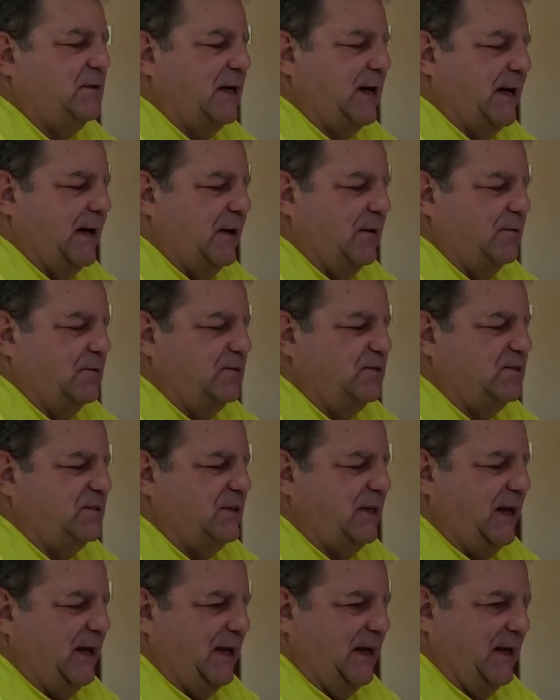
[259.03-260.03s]
the
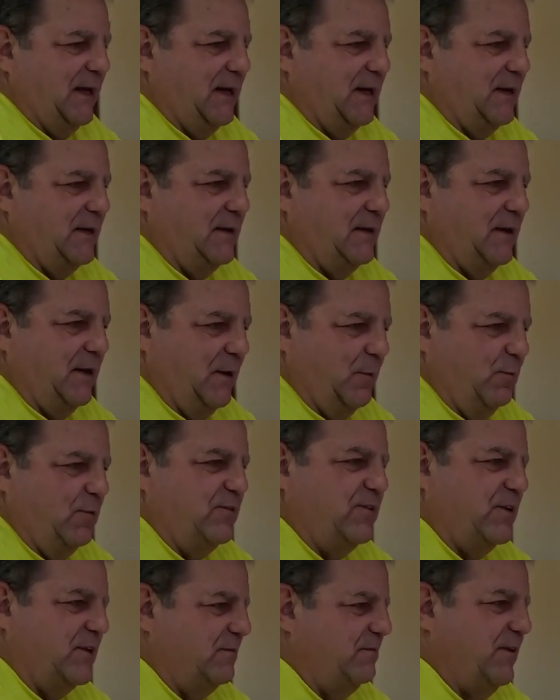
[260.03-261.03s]
house, and it
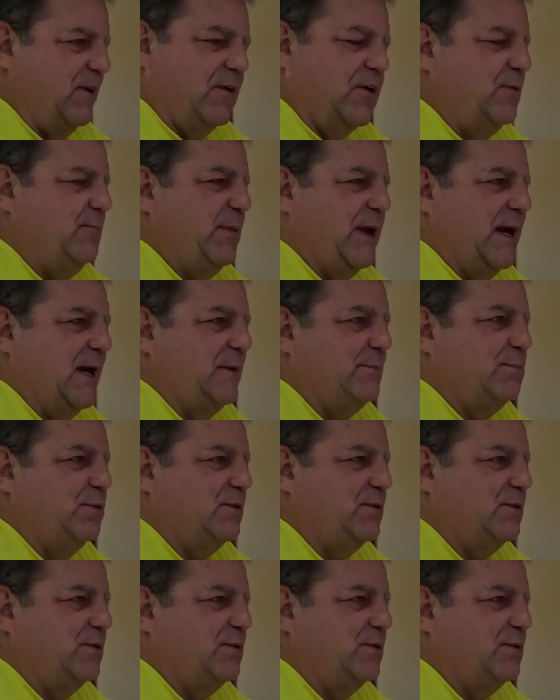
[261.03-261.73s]
was in a very bad